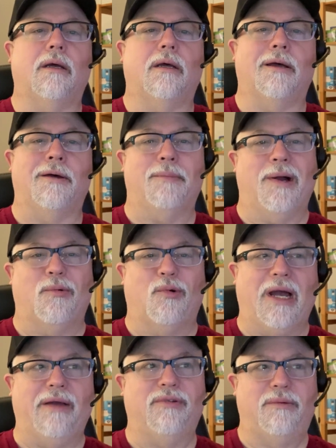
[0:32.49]
My
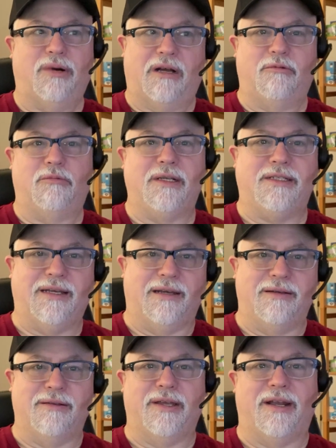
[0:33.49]
wife would probably tell
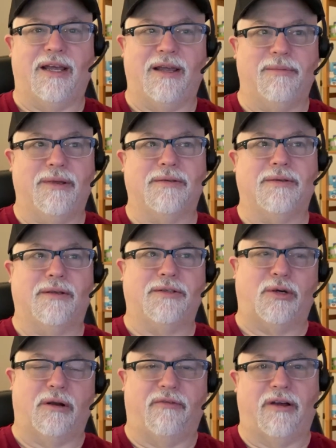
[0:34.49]
you that I'm
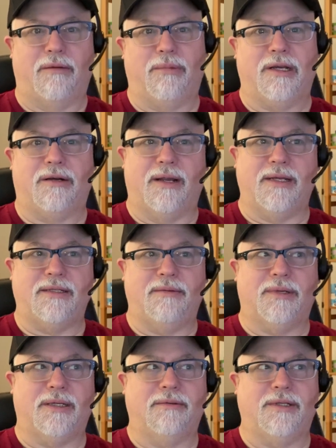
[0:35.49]
certifiably crazy,
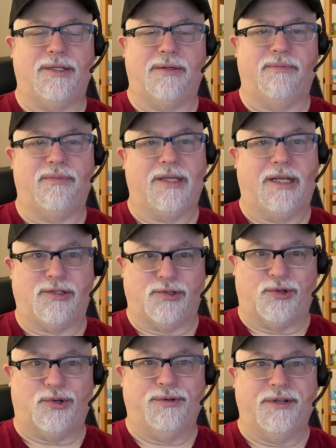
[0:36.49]
but that's a
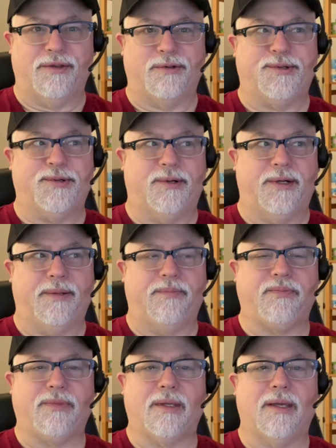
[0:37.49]
whole nother story.
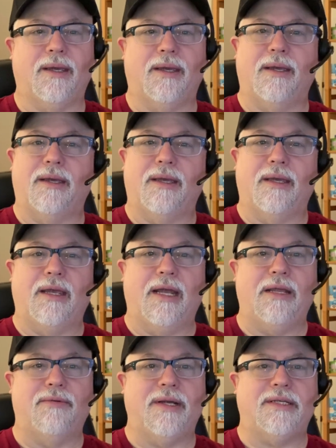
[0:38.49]

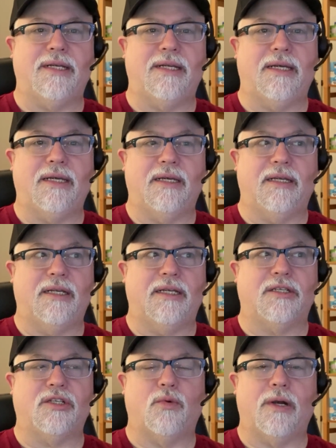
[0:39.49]
Anyway, today it
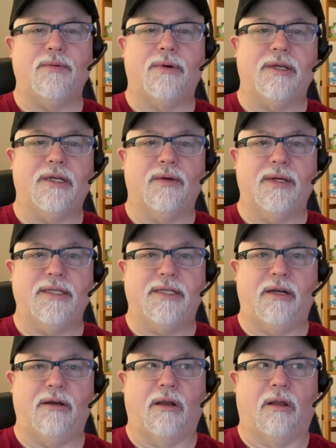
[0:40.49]
is 21 degrees
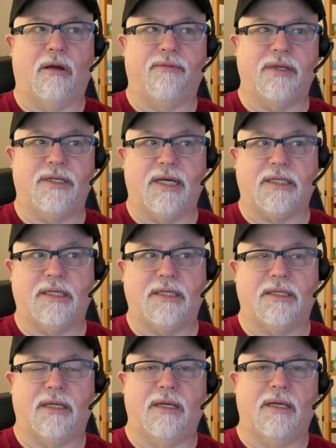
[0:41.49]
here in Longview,
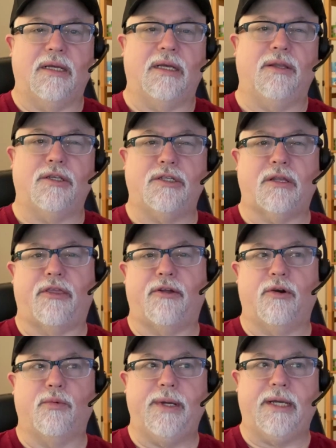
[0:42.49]
Texas. This is the
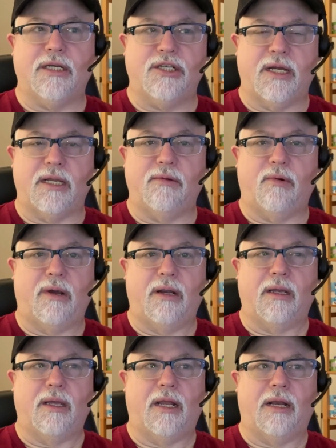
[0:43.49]
third week of
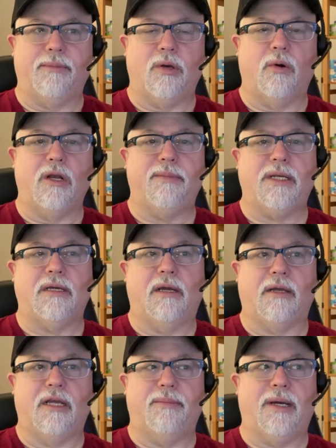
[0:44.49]
January, and I'm going to be
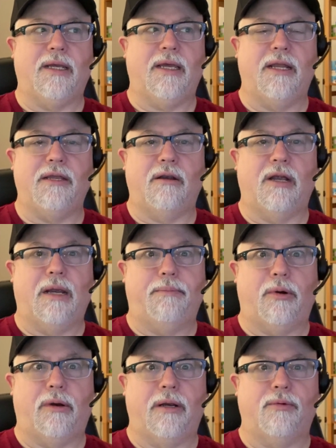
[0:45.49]
talking about getting your
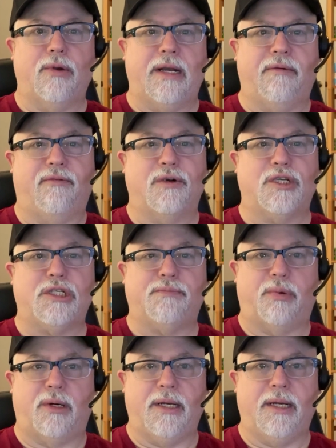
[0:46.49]
apiary ready for
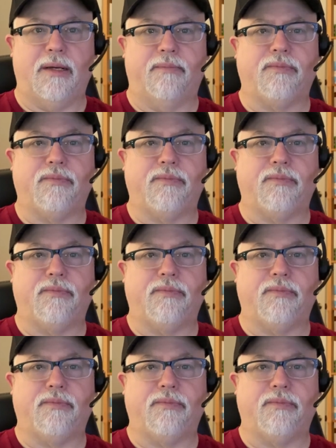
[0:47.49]
spring.